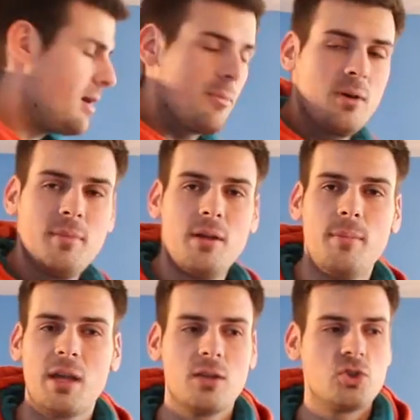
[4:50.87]
I'm going to be
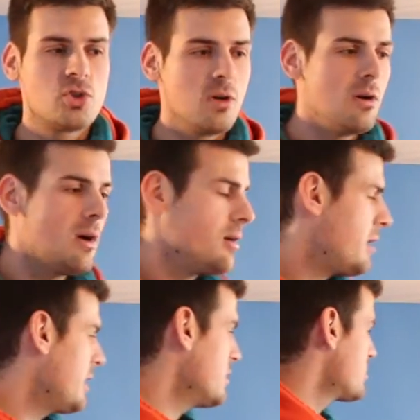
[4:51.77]
making sure
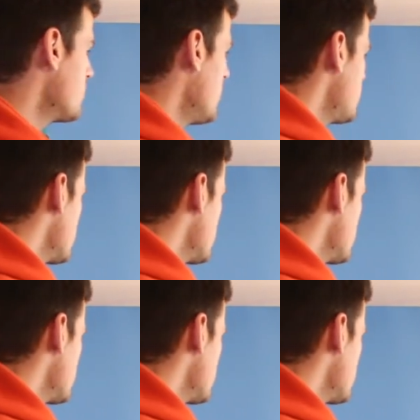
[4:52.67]
as much